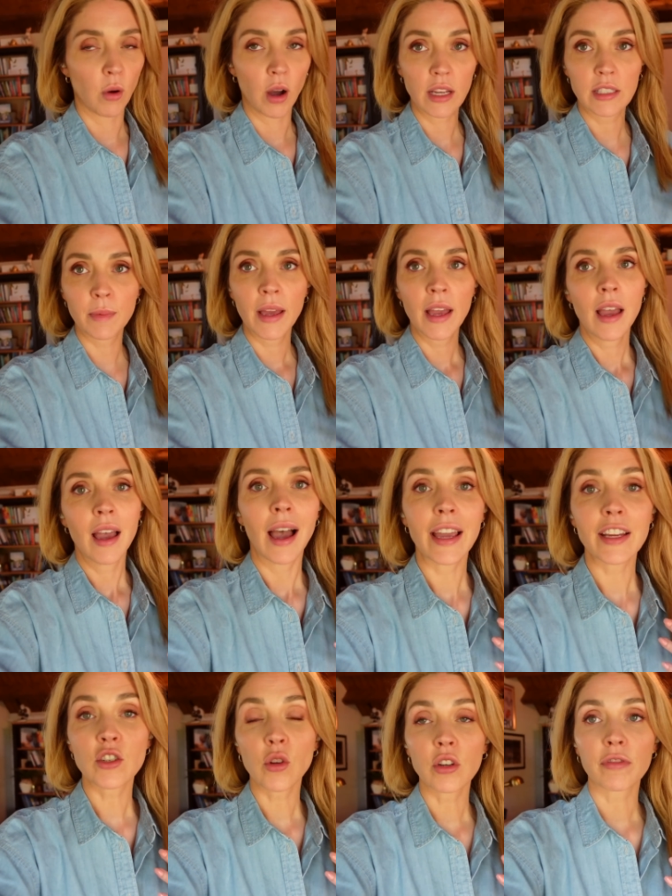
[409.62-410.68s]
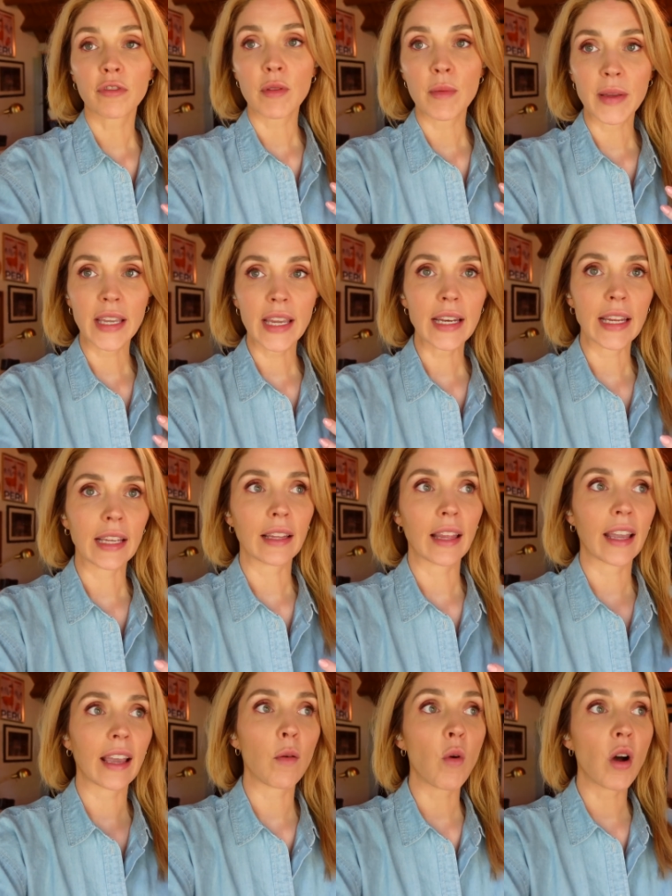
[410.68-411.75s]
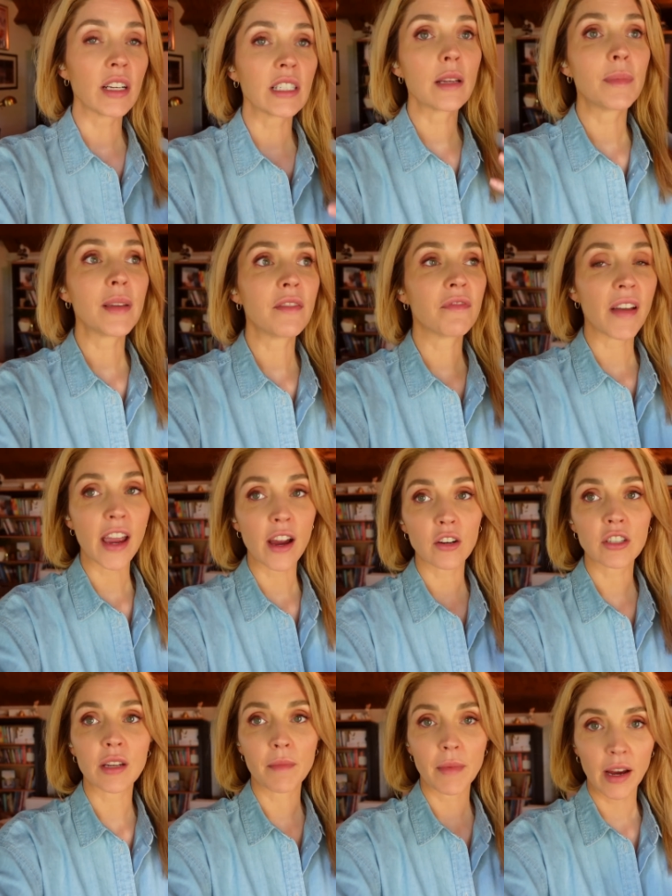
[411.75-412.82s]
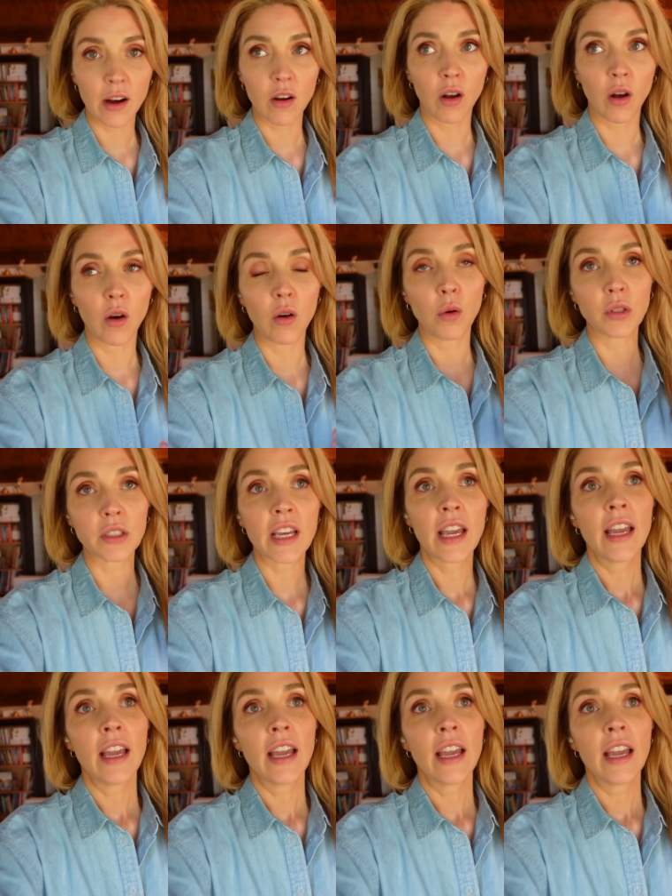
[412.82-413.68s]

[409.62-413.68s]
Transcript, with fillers: wasp I told her from the beginning, like, I want to be fair to Marigold.